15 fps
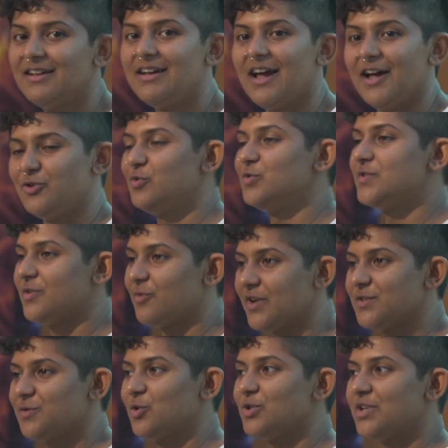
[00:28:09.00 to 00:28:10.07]
and use the
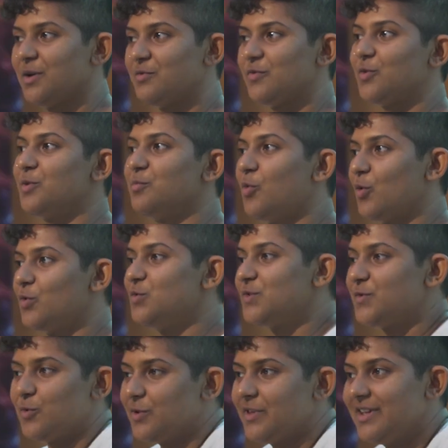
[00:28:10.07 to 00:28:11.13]
rest of your time for more
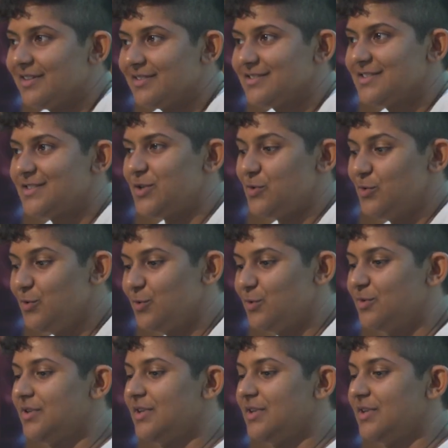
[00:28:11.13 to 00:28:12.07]
useful things to you.